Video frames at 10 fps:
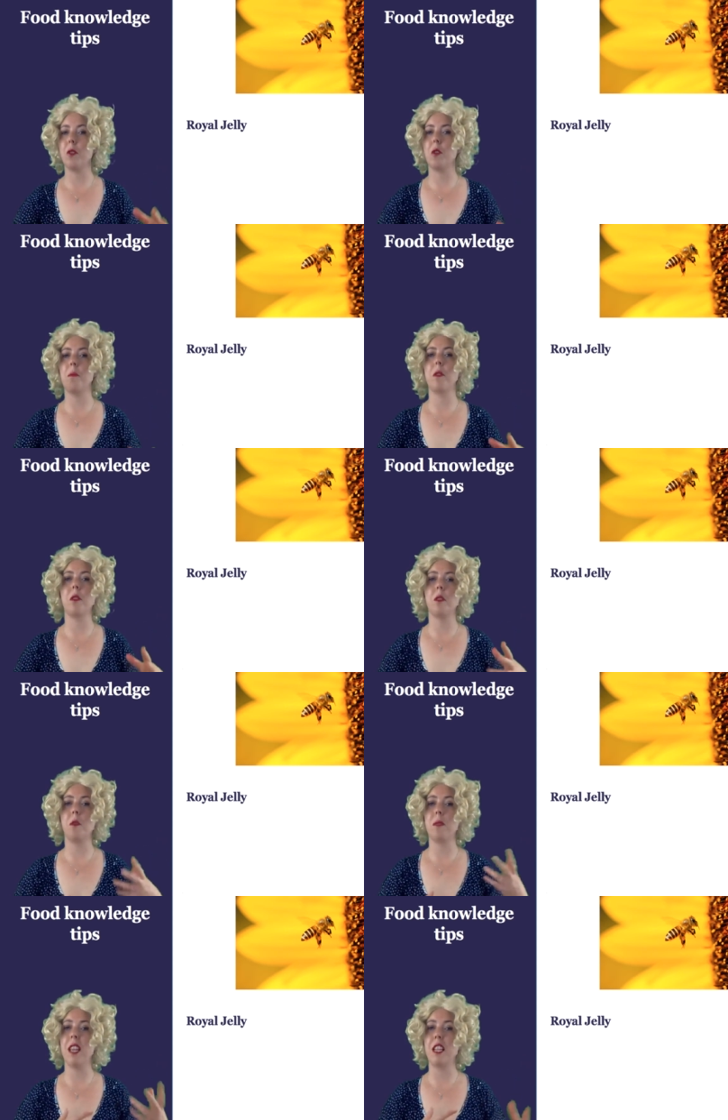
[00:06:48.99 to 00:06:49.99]

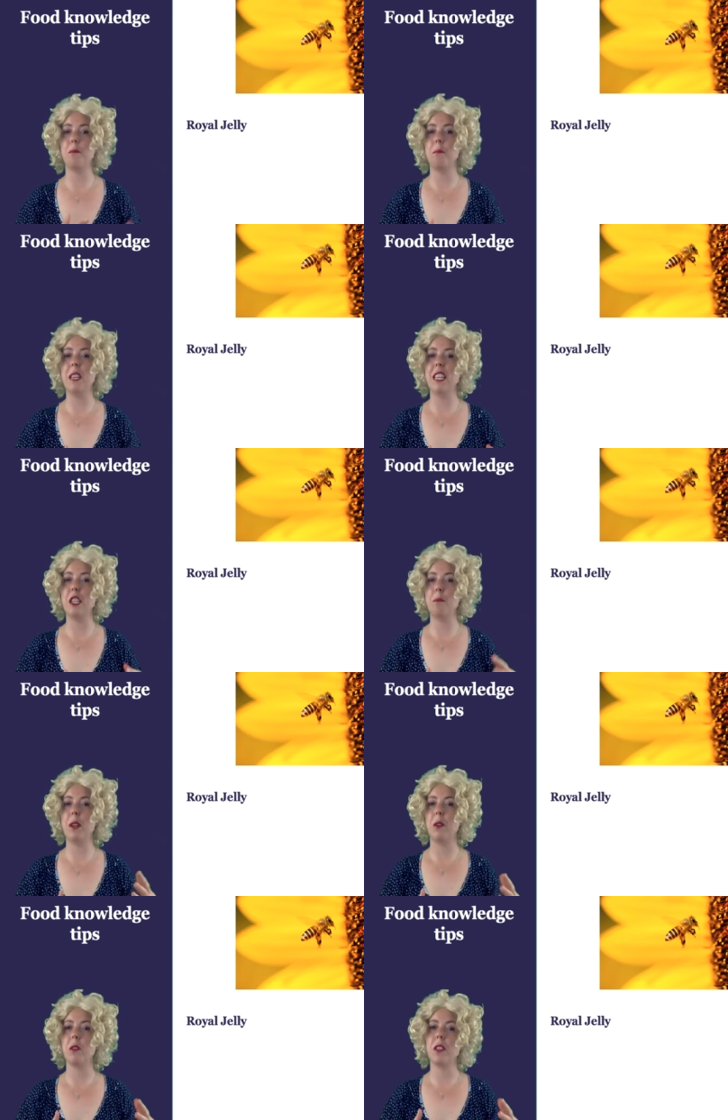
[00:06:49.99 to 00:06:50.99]
accommodate the bees,
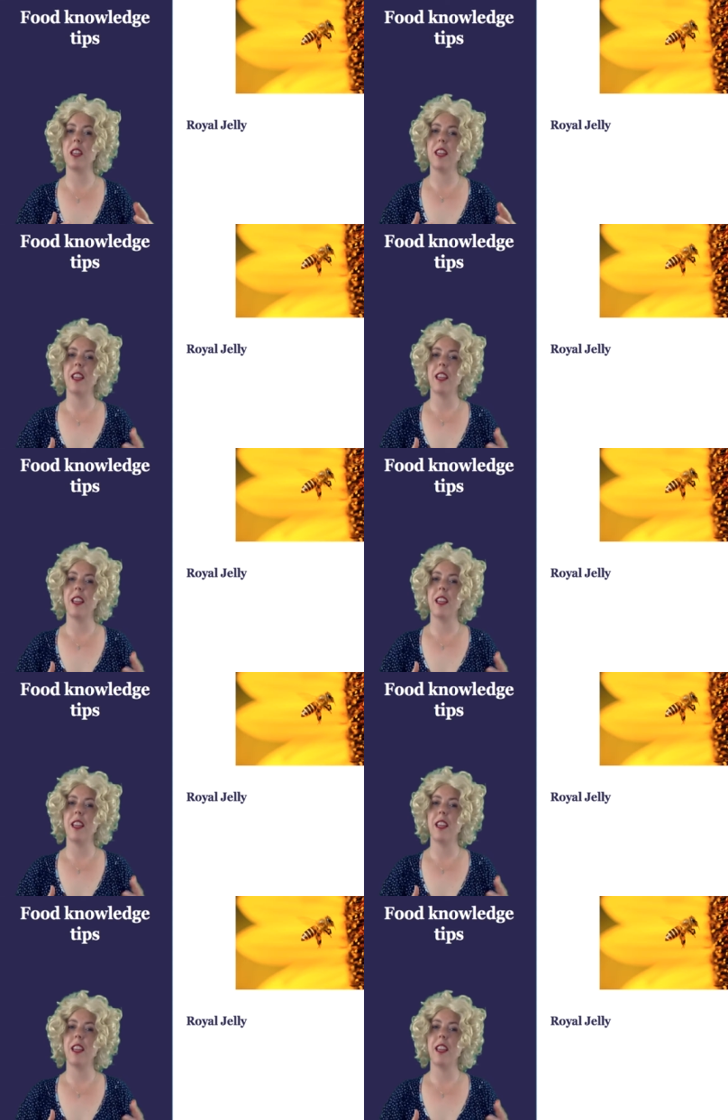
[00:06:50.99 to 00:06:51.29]
because